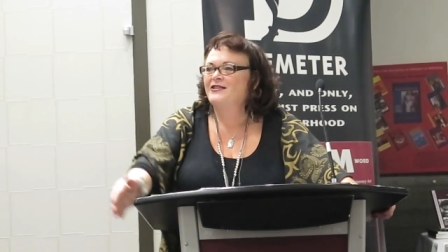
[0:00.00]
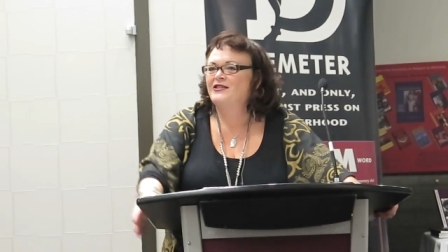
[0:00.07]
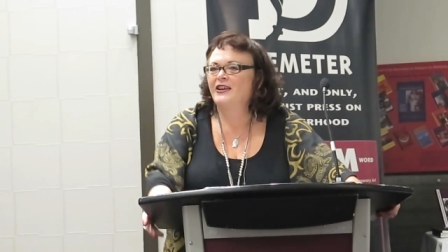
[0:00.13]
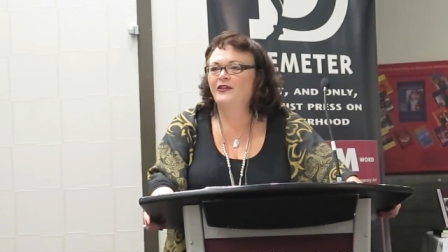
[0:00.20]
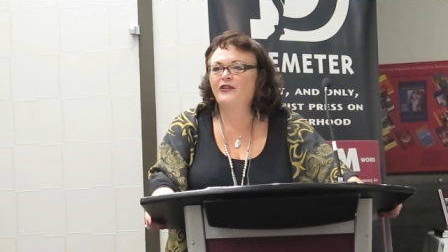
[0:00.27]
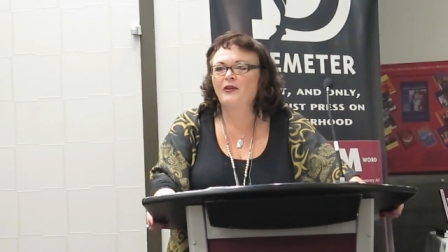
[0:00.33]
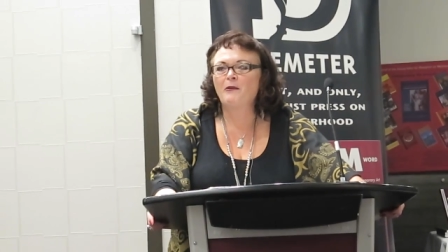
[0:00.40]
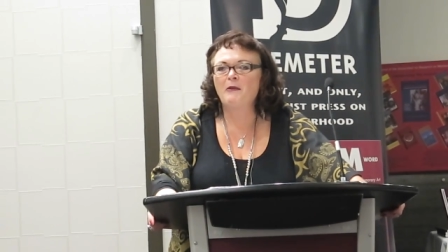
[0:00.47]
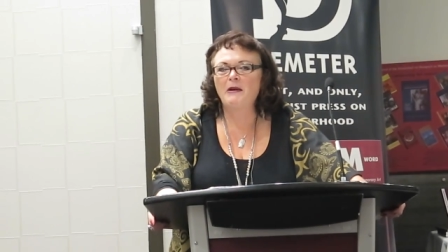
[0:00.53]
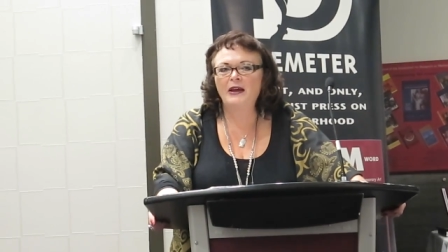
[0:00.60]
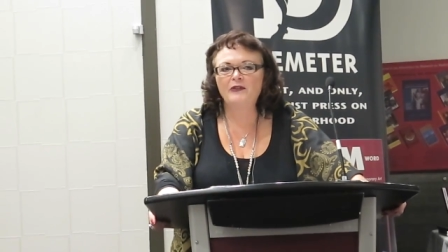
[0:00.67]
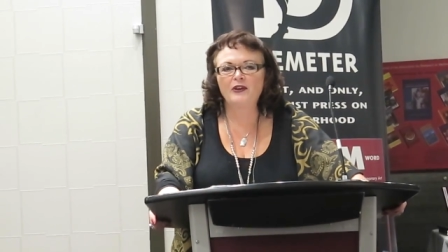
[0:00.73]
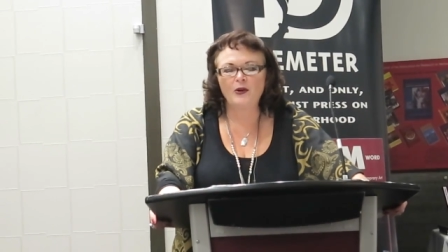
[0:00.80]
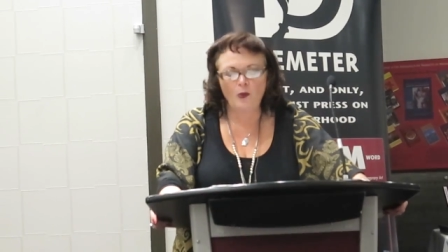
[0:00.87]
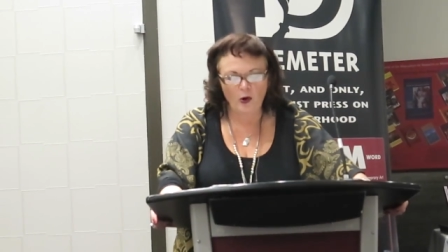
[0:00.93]
did some
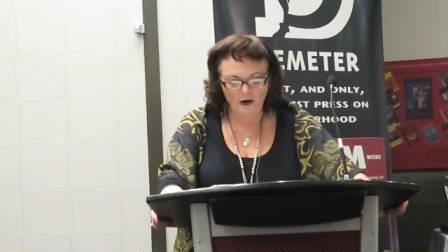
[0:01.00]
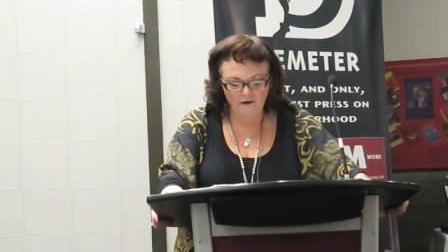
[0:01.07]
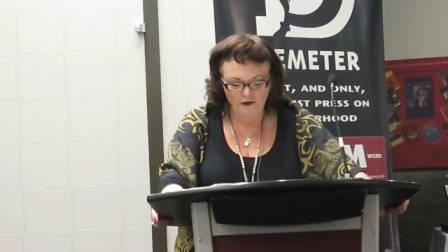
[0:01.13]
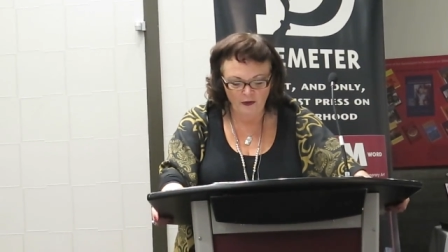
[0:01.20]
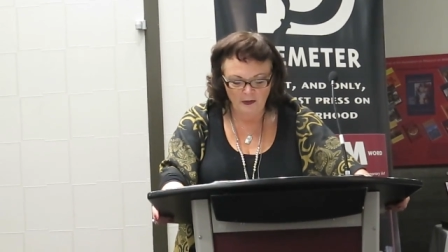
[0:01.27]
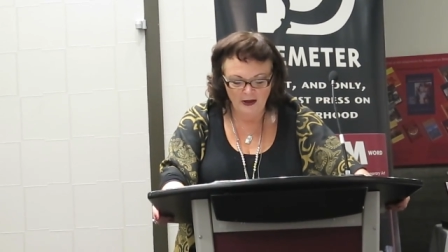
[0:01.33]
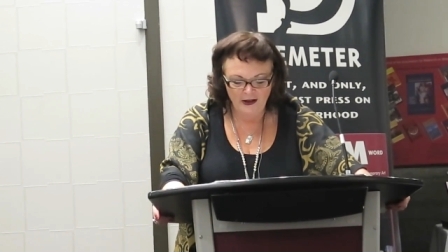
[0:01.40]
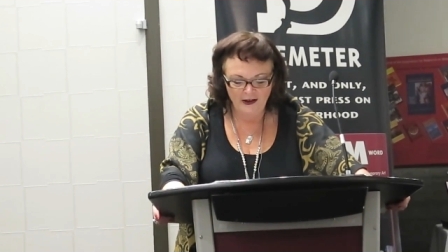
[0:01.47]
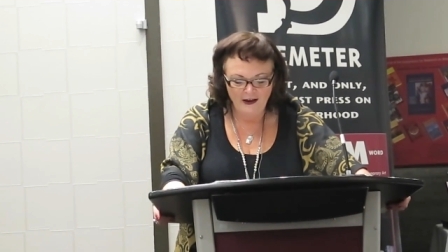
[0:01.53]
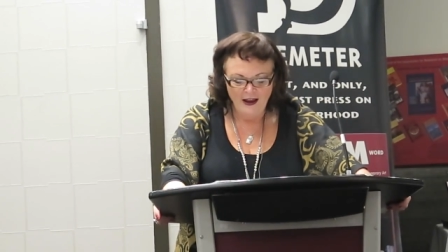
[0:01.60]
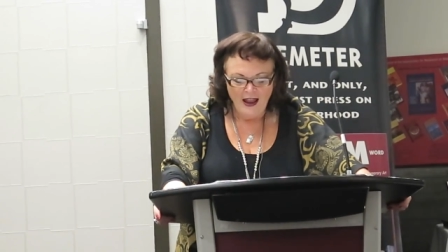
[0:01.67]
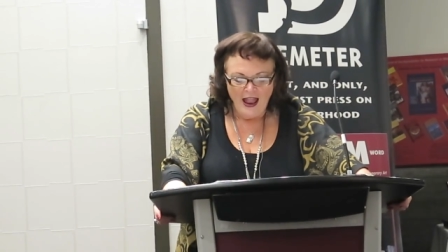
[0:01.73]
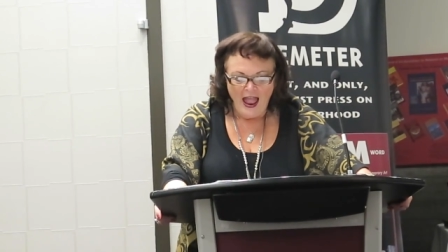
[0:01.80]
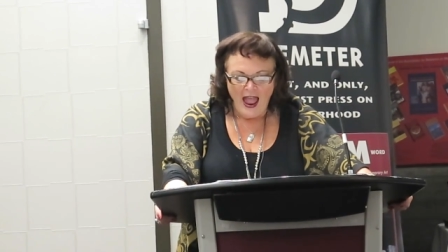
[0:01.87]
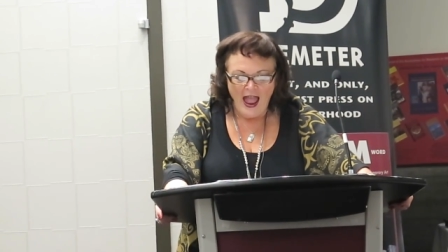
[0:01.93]
amazing work for
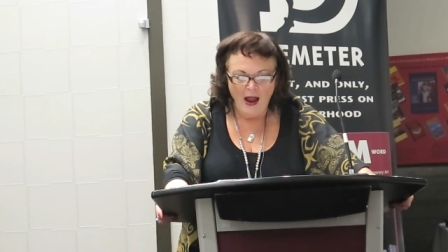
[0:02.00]
me,